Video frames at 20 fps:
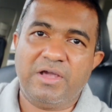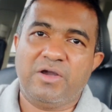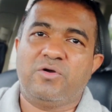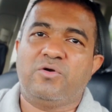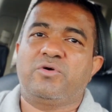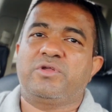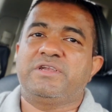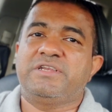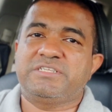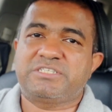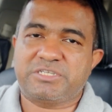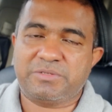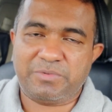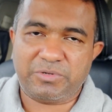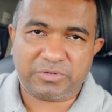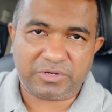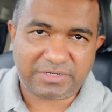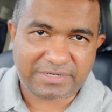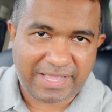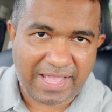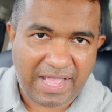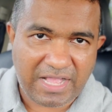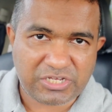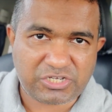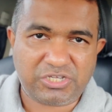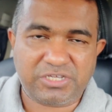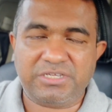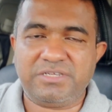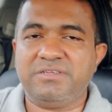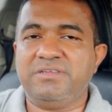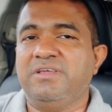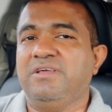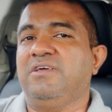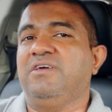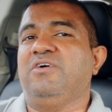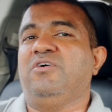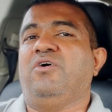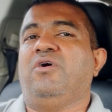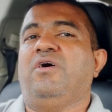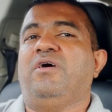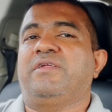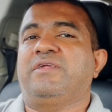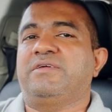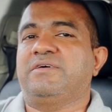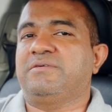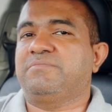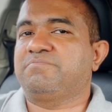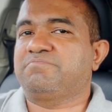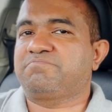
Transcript: or a distributed caching or